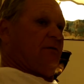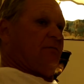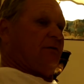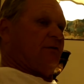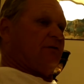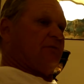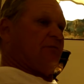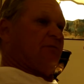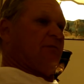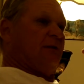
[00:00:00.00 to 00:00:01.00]
because
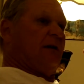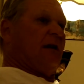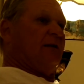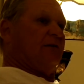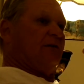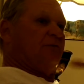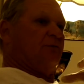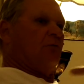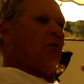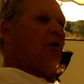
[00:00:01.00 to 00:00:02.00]
they had to
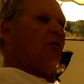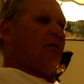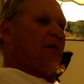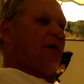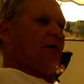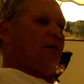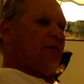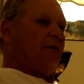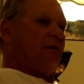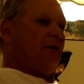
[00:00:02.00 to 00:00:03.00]
control all the air and
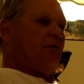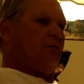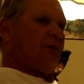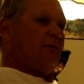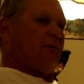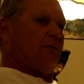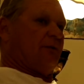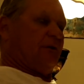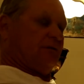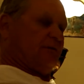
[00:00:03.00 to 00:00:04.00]
everything going in me
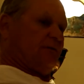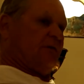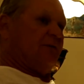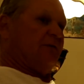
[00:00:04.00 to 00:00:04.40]
because of the